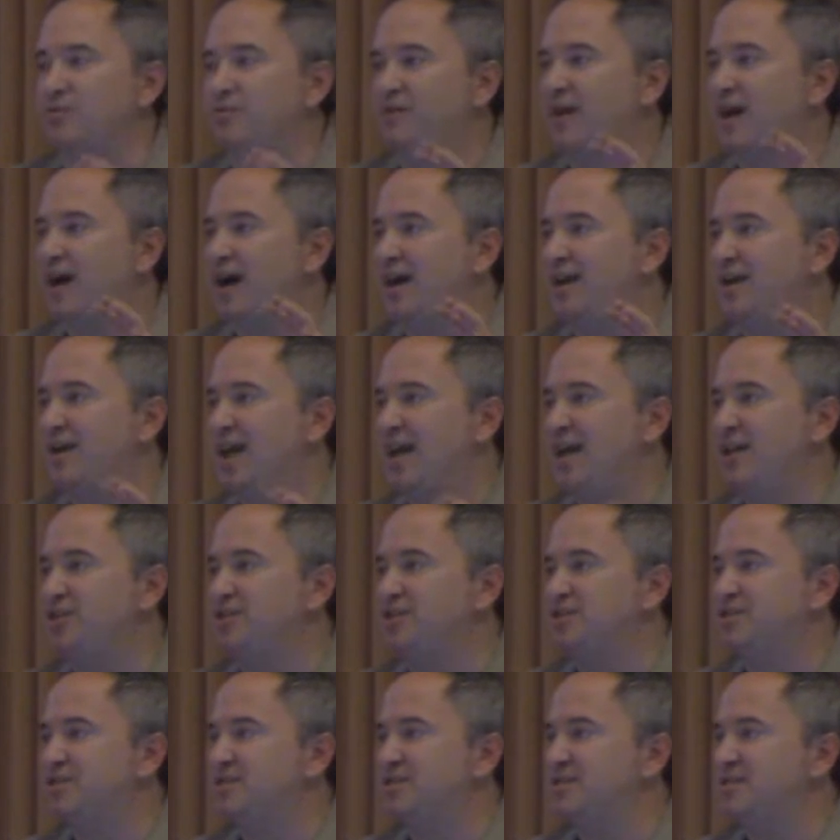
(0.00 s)
we've got
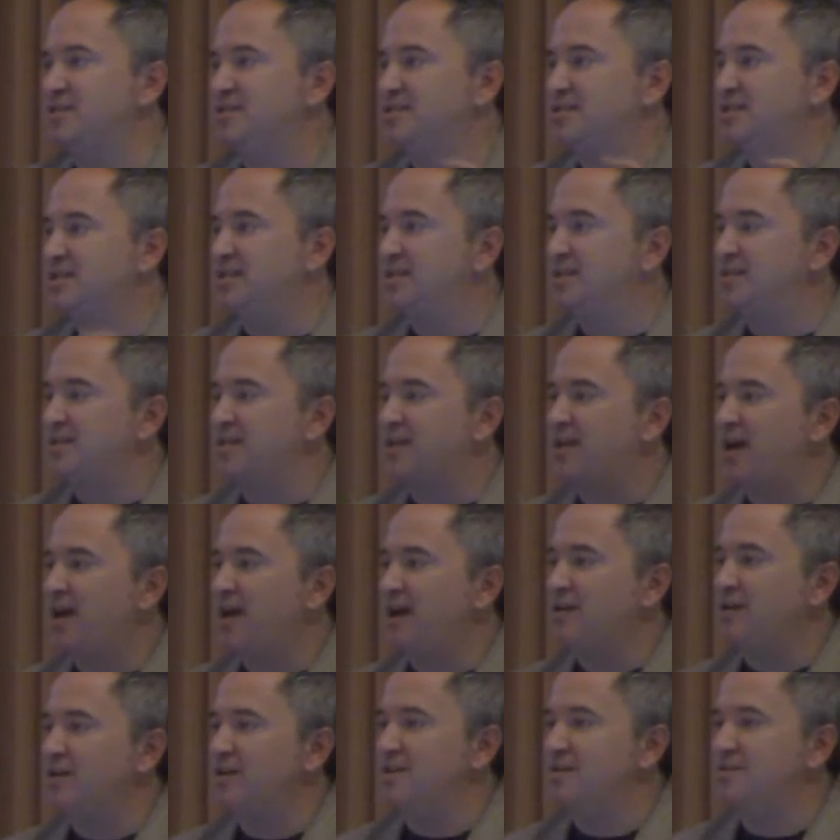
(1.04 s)
agencies, cities and
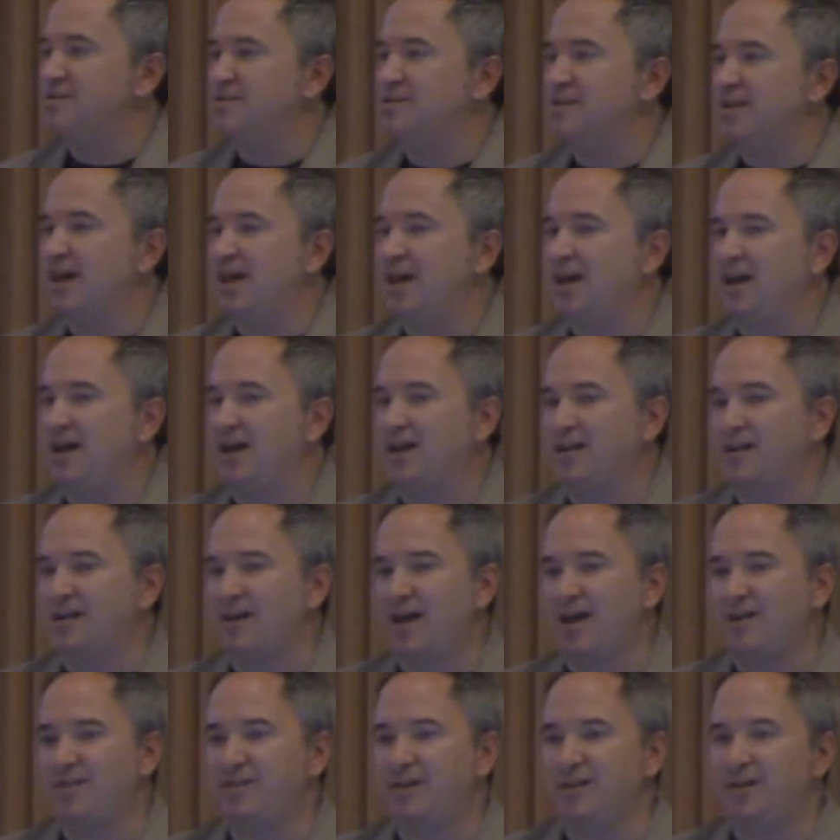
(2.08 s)
counties,
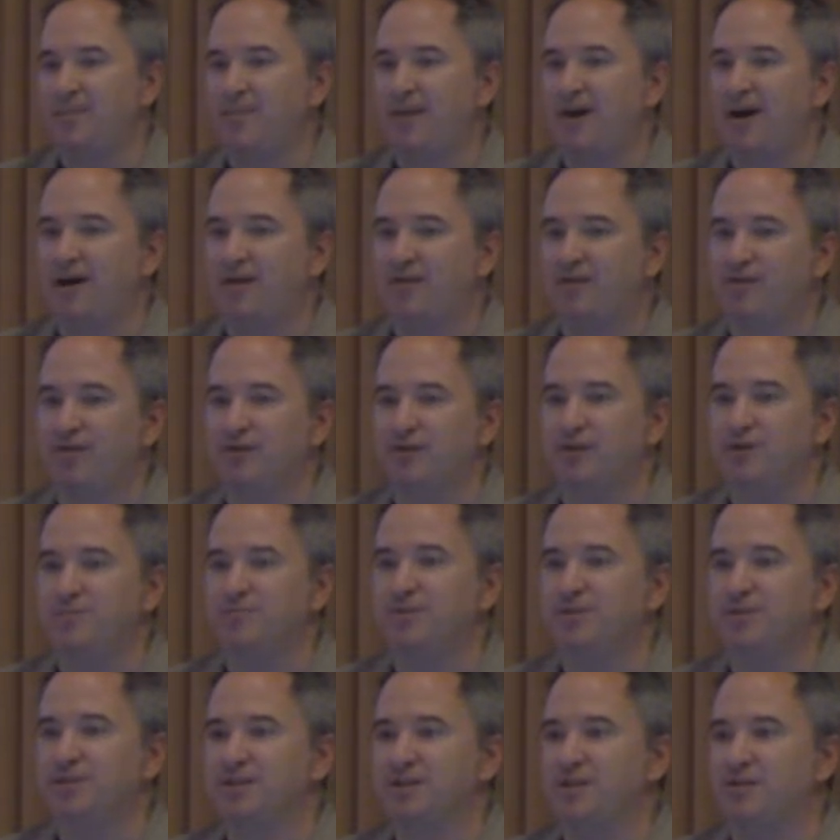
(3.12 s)
and I think about
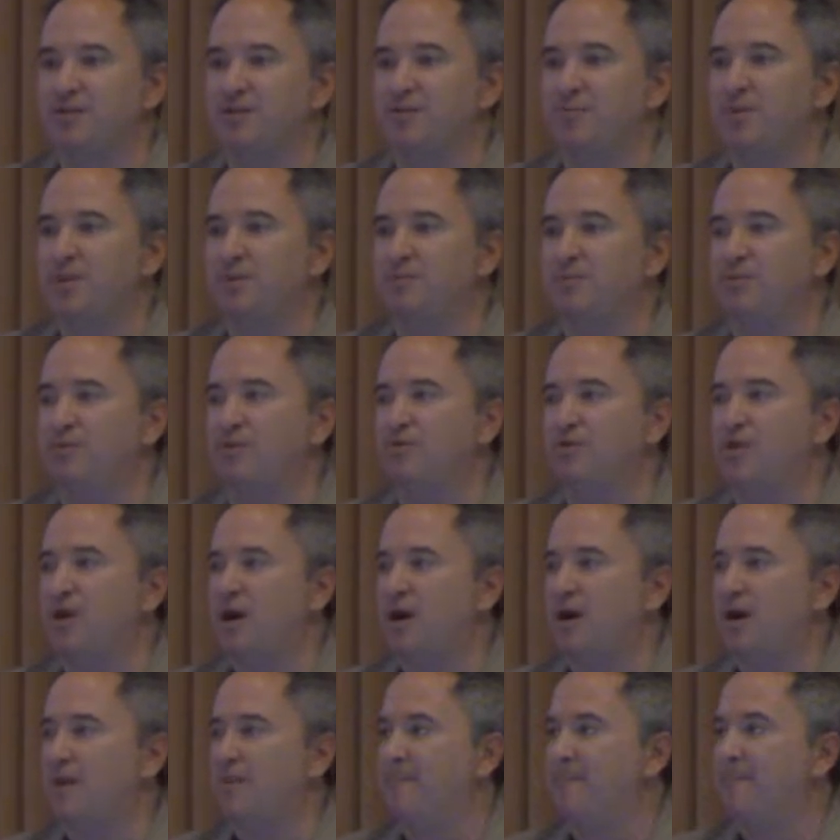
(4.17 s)
30% of the people who
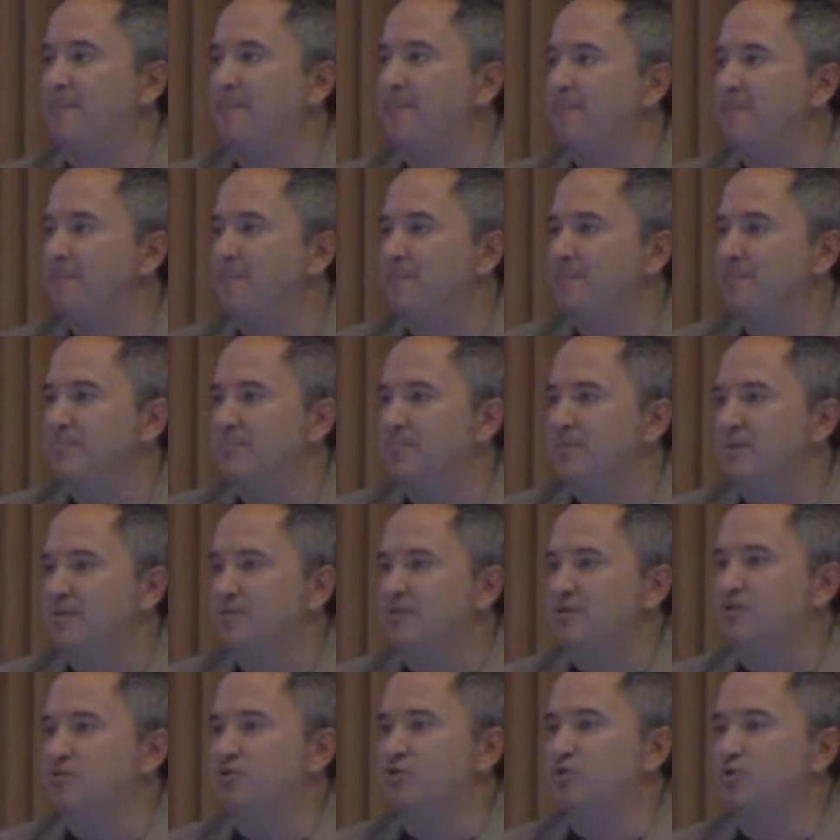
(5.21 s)
come
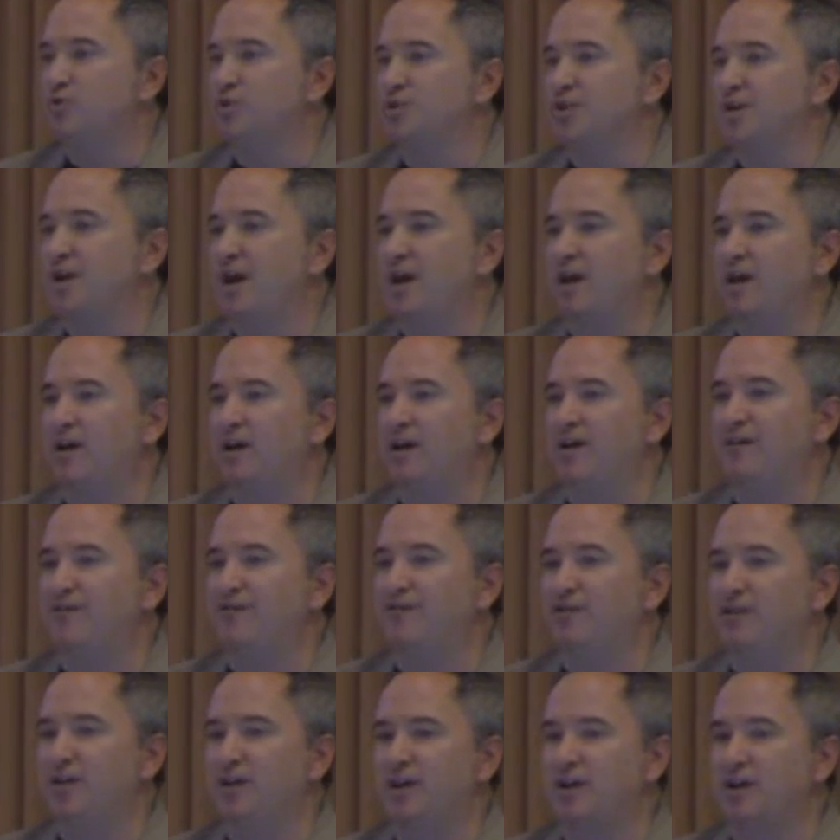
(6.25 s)
to
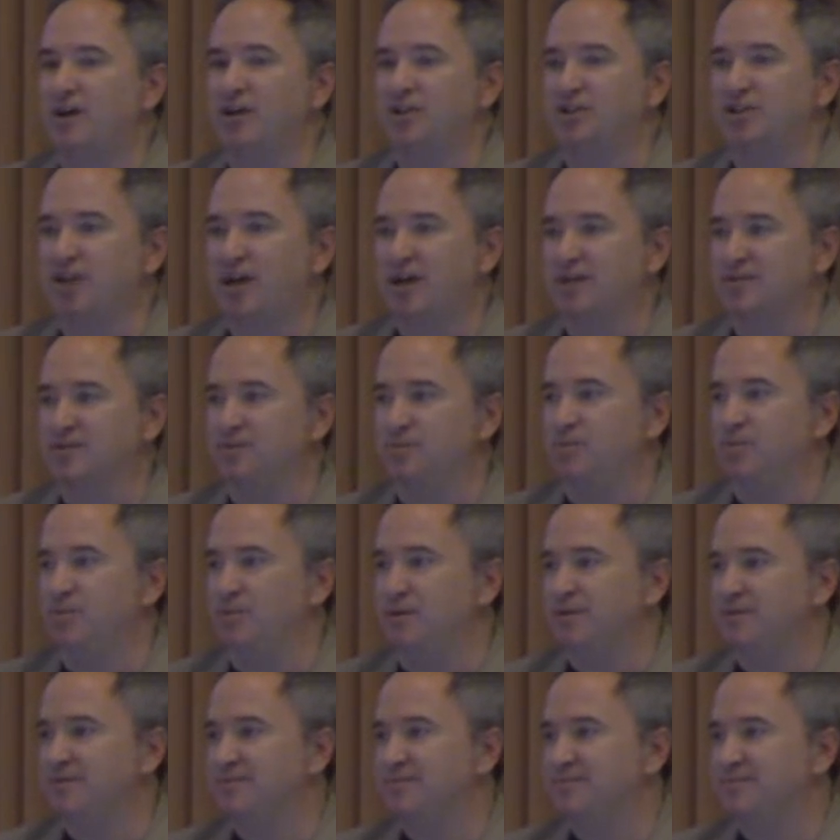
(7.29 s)
Georgia.gov click on child support,